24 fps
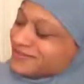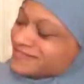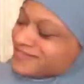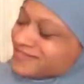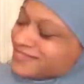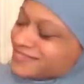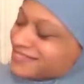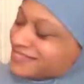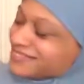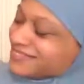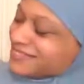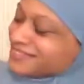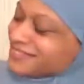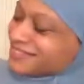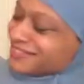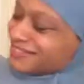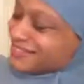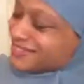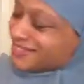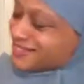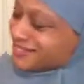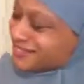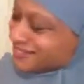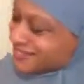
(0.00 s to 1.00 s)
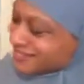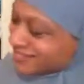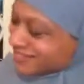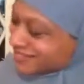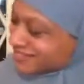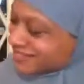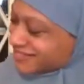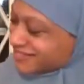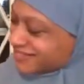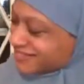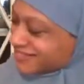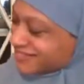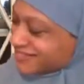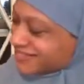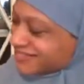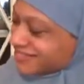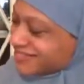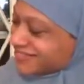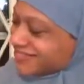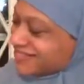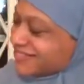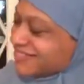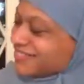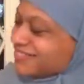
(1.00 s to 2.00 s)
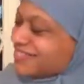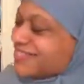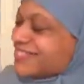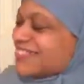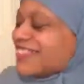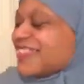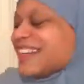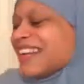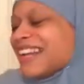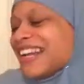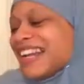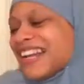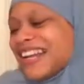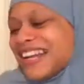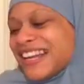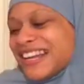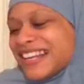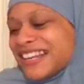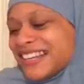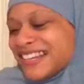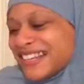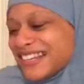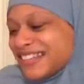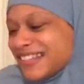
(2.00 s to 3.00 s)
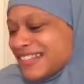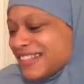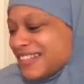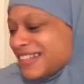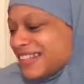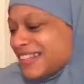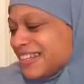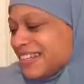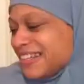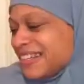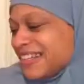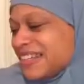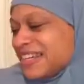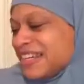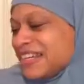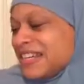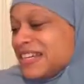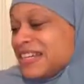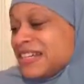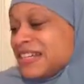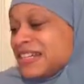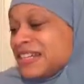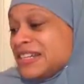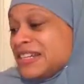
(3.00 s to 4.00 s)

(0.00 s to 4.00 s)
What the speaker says: Nothing is said.